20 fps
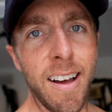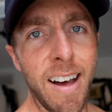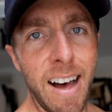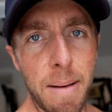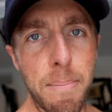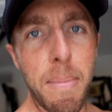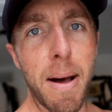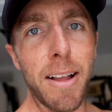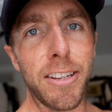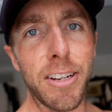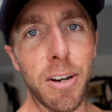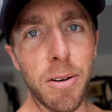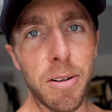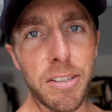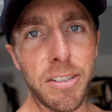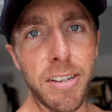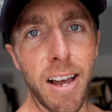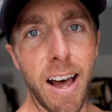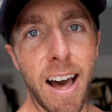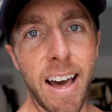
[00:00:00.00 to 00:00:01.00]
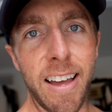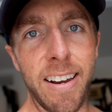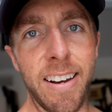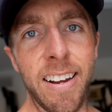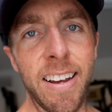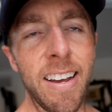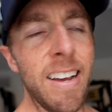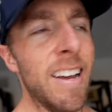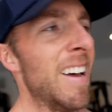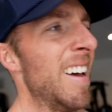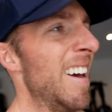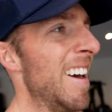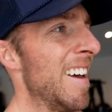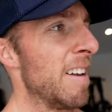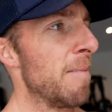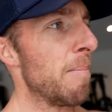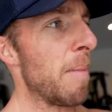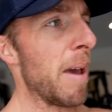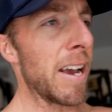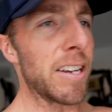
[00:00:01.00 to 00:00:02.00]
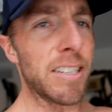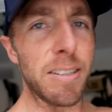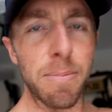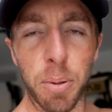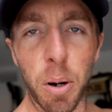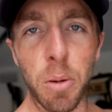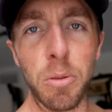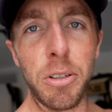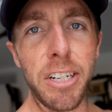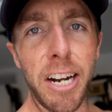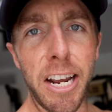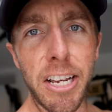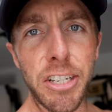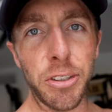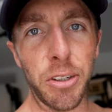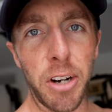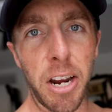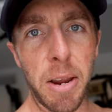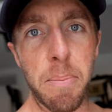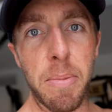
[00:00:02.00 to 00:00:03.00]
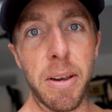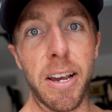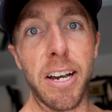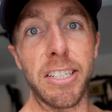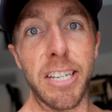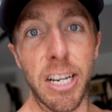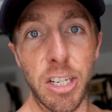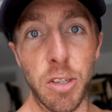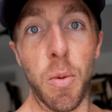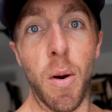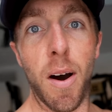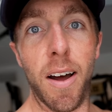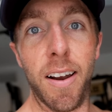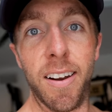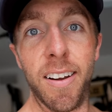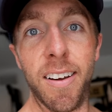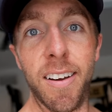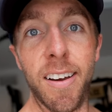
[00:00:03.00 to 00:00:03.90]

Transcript: I'm about to go inside and make some protein ice cream because guess what?